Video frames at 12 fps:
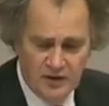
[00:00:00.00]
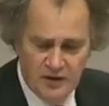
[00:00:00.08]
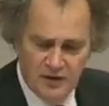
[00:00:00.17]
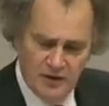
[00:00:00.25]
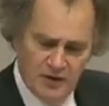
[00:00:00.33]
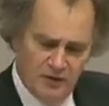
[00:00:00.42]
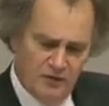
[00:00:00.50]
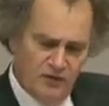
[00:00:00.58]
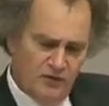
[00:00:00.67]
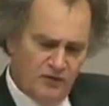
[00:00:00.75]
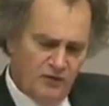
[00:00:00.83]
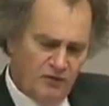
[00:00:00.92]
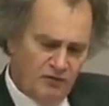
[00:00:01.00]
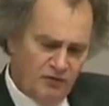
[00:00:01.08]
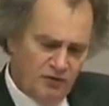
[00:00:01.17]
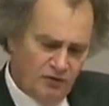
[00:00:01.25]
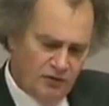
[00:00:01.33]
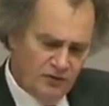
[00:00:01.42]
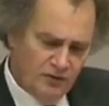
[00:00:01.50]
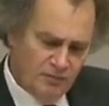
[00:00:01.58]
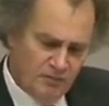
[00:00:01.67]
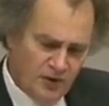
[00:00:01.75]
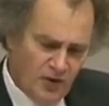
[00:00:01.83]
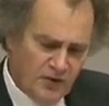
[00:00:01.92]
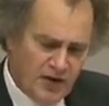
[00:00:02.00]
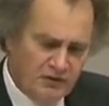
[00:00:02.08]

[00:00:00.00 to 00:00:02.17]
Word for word: uh, I'm not sure it's, oh,